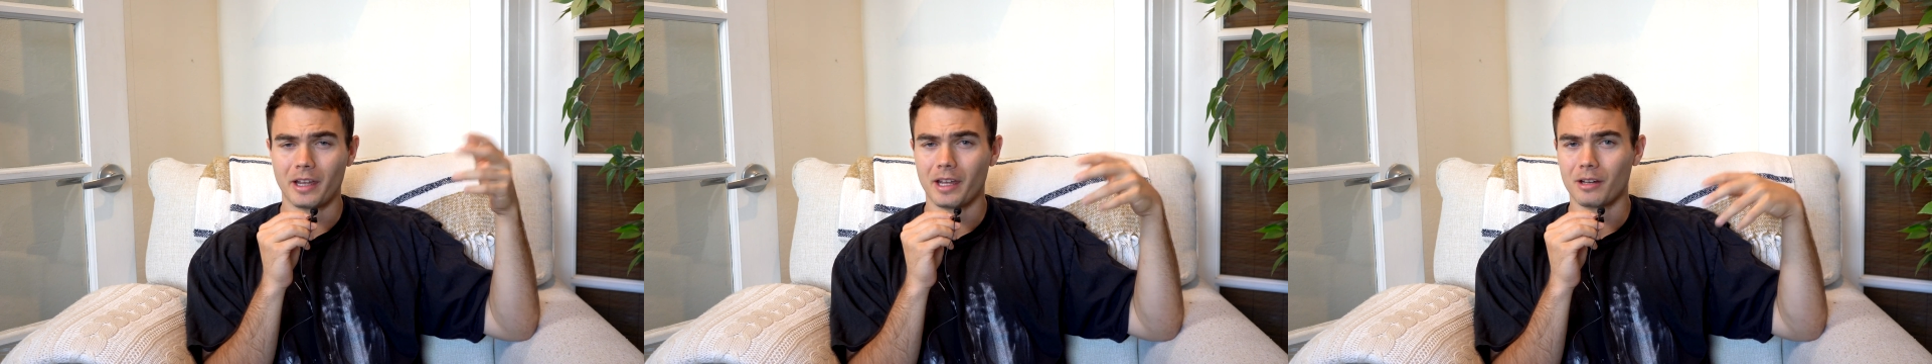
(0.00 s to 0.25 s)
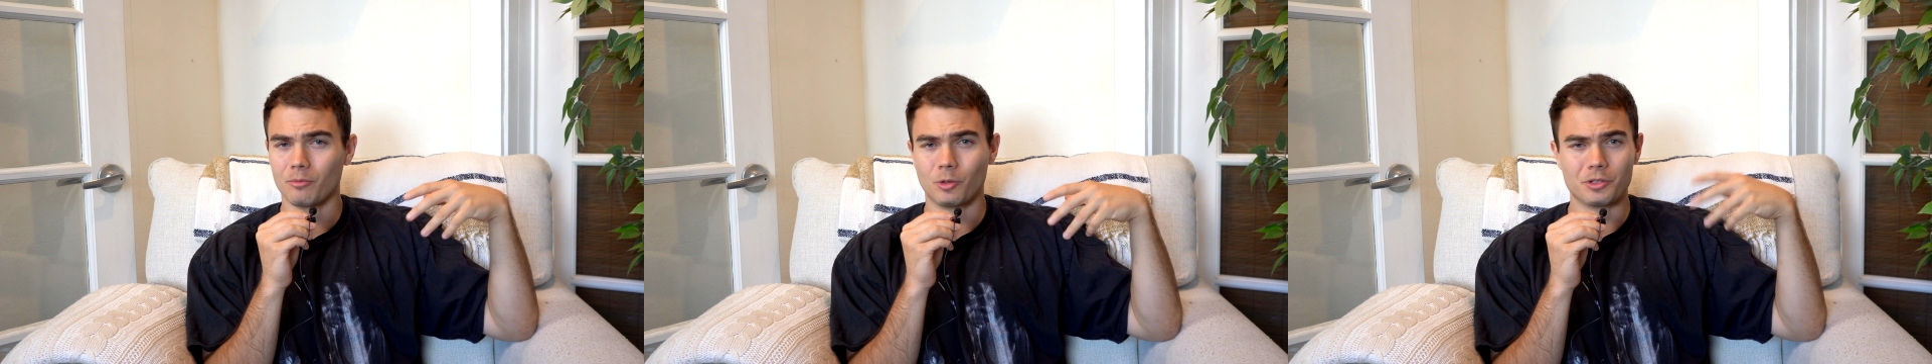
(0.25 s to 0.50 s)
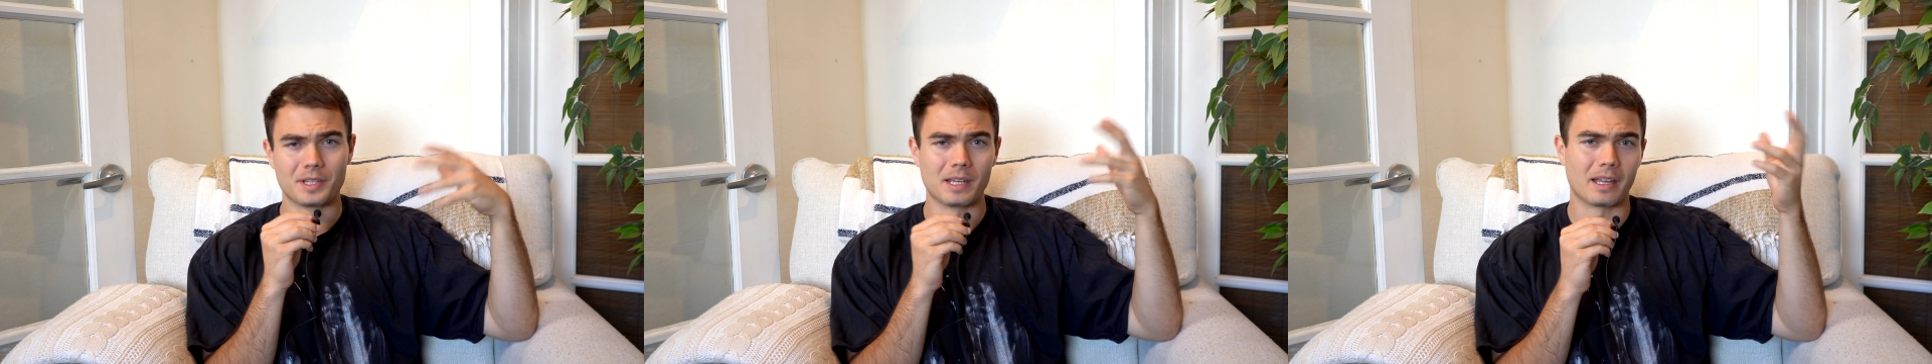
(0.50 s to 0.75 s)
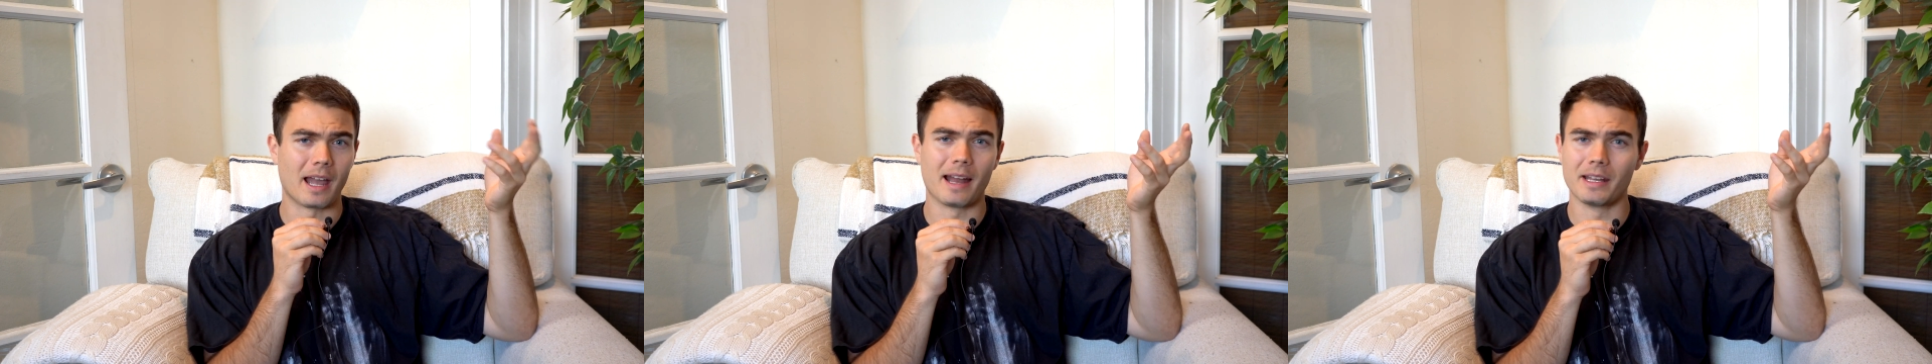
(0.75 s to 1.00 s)
and we'll
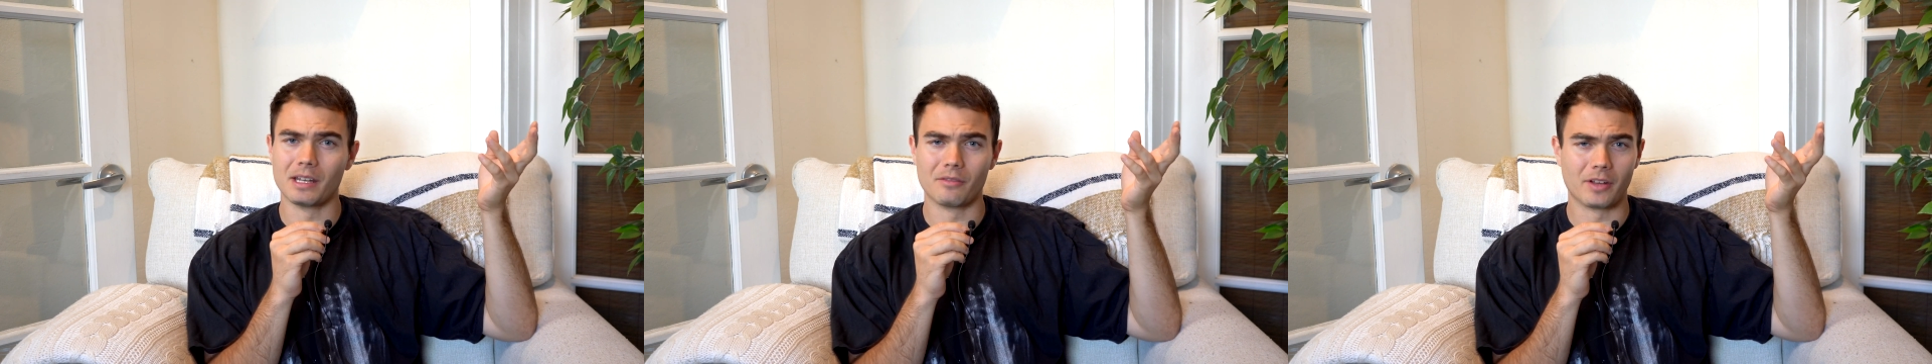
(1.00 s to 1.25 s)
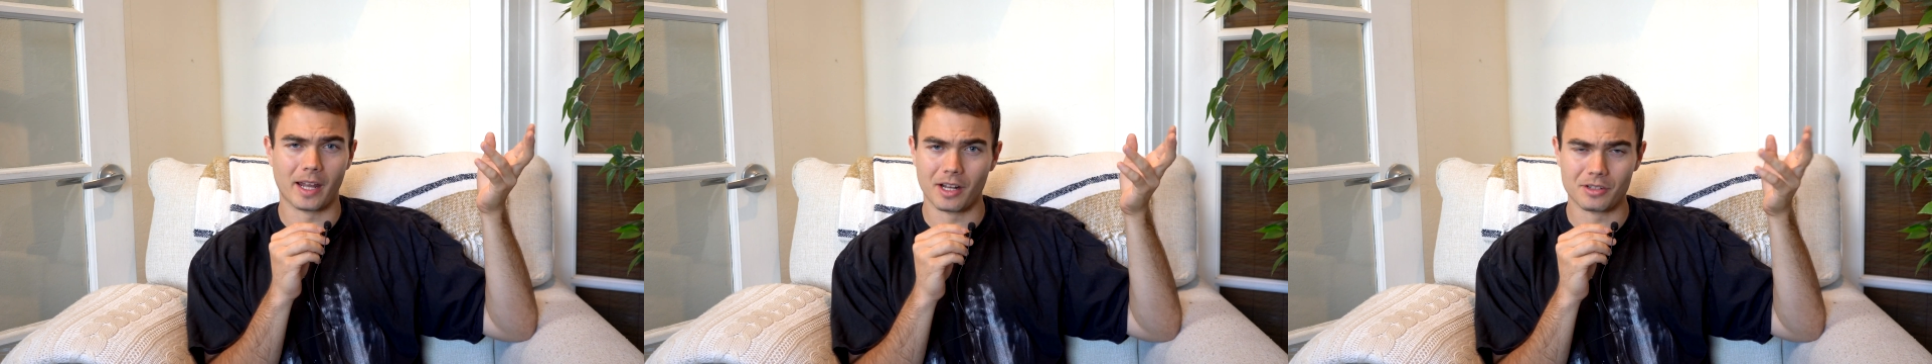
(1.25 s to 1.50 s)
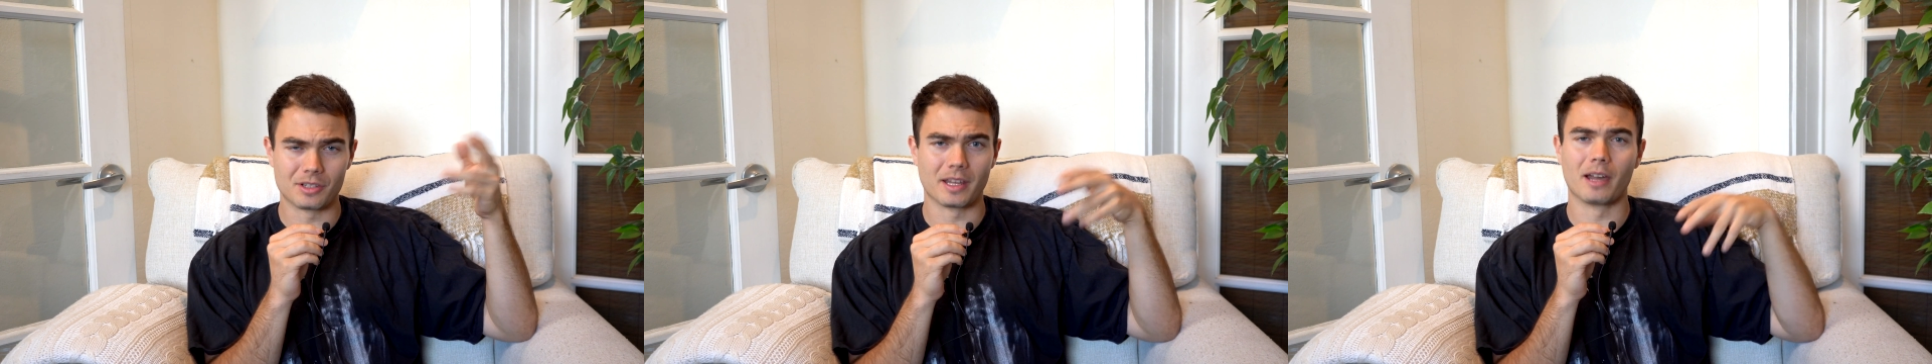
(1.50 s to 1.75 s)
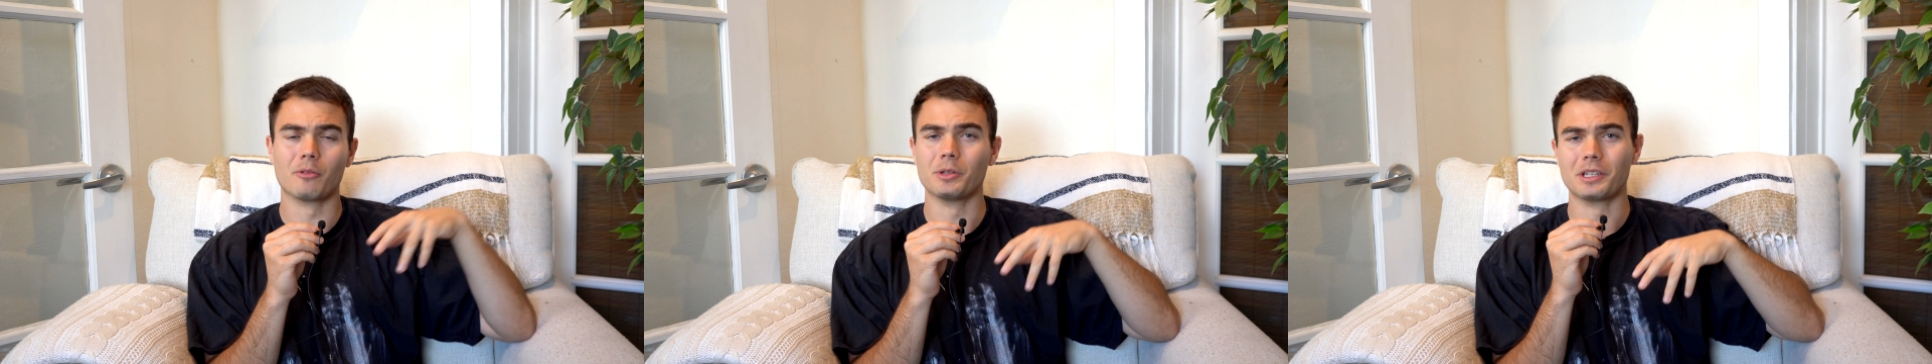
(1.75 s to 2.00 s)
take any advantage
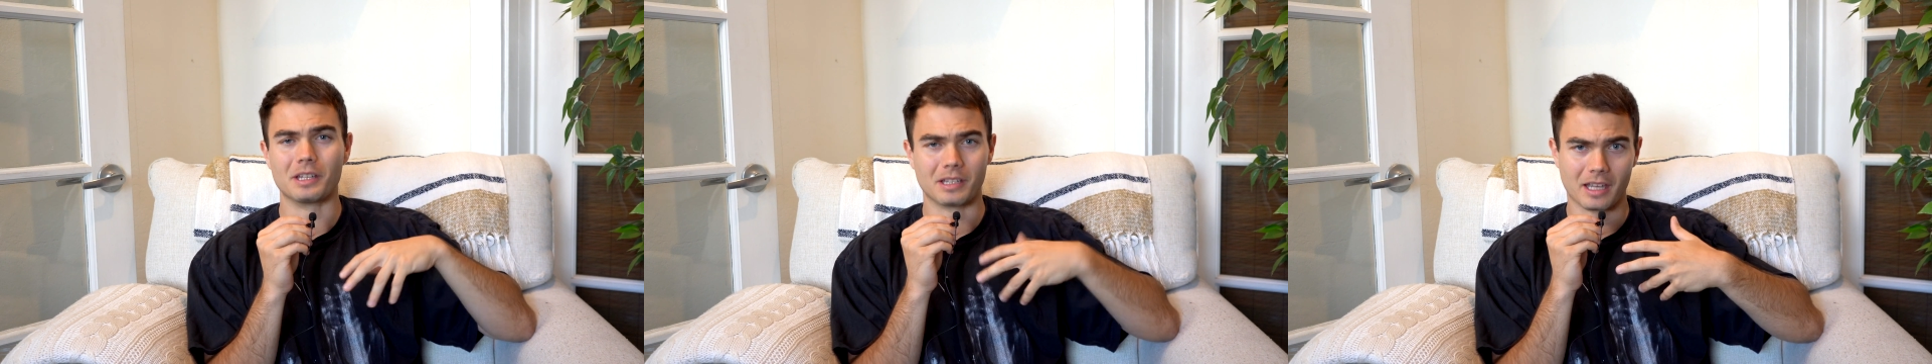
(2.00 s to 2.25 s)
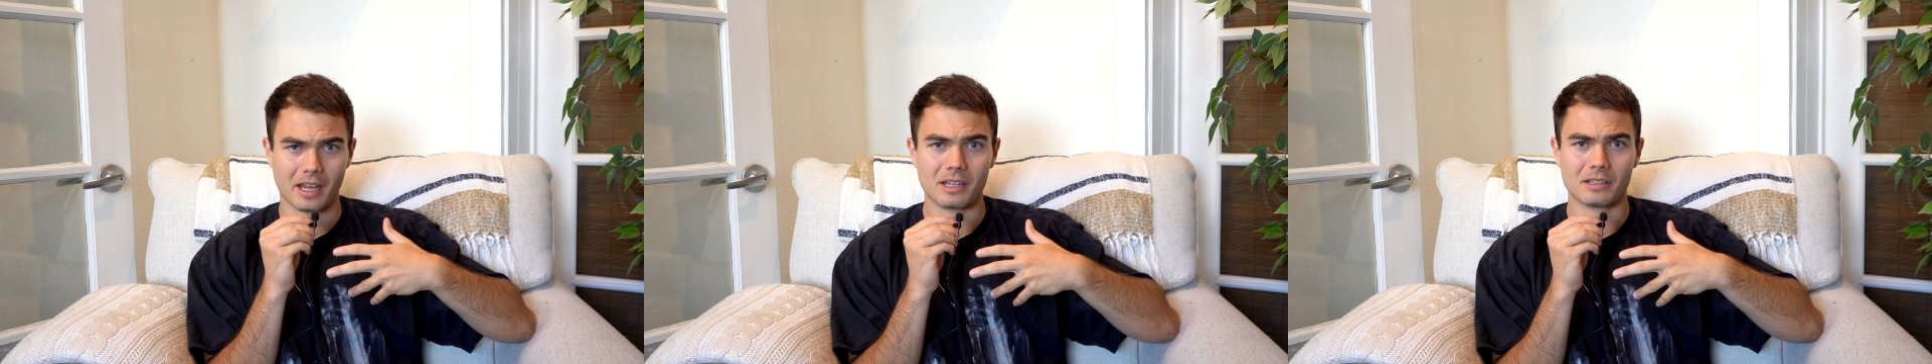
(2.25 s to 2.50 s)
that we can get.